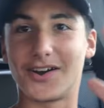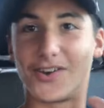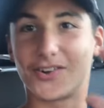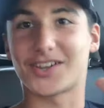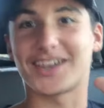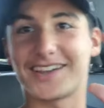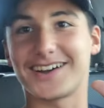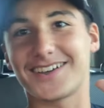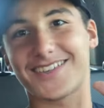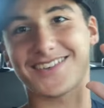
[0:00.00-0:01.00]
Okay
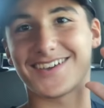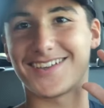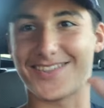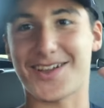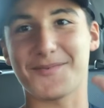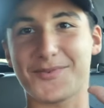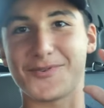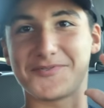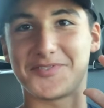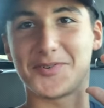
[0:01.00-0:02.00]
guys, it's time to
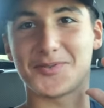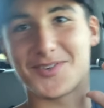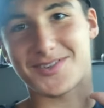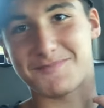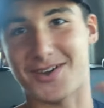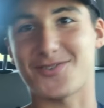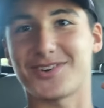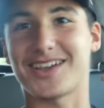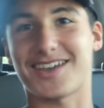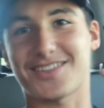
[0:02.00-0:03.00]
reveal the special
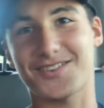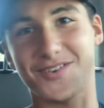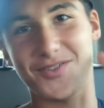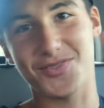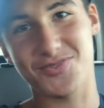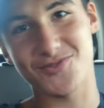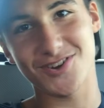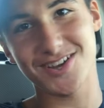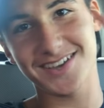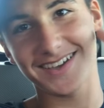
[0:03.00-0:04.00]
guest.
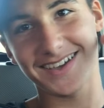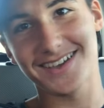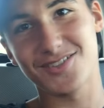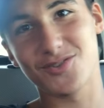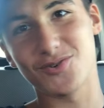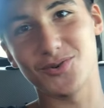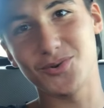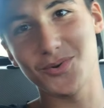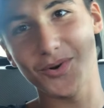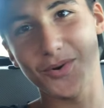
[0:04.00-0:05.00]
3, 2, 1.